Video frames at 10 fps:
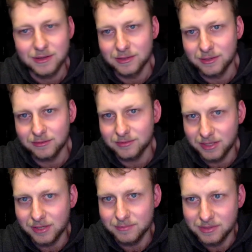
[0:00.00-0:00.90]
you know you
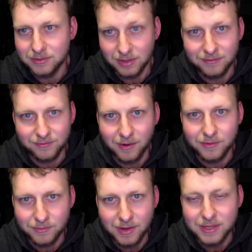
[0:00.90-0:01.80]
got to be a lot farther
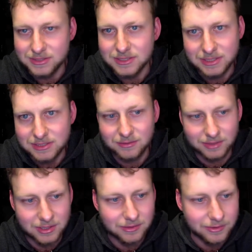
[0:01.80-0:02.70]
away because they can
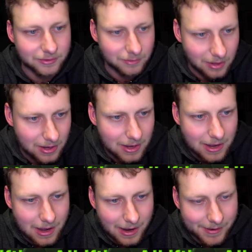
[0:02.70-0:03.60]
totally hear you
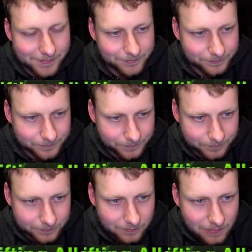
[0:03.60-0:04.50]
um,
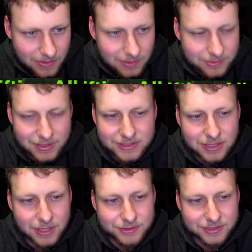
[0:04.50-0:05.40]
so that's an
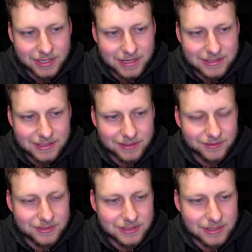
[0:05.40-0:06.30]
interesting idea
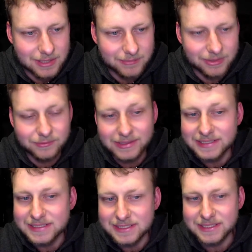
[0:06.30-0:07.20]
that's seen and we don't
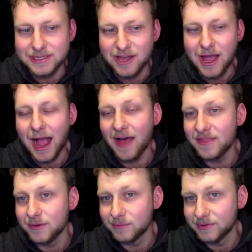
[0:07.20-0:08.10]
really see
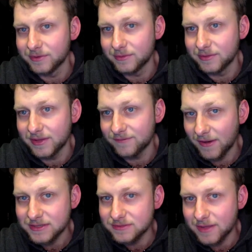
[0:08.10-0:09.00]
the, the, the
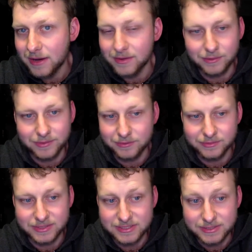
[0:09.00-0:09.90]
effects of that like we don't
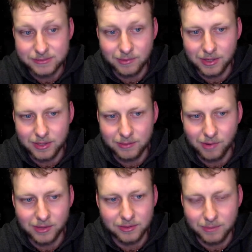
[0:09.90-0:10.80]
really see uh,
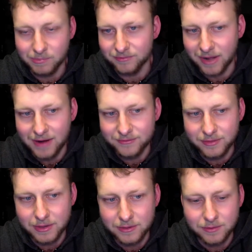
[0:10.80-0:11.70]
wild dog after
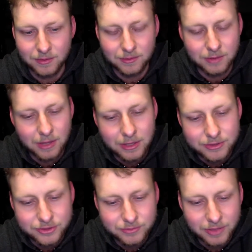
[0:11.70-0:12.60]
that at all
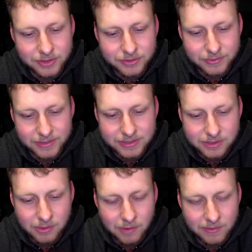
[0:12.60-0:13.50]
too much he doesn't
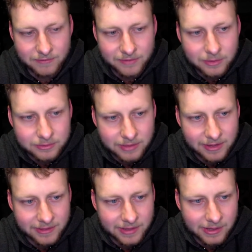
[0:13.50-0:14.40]
go out in the field or
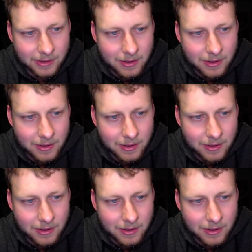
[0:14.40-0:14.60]
anything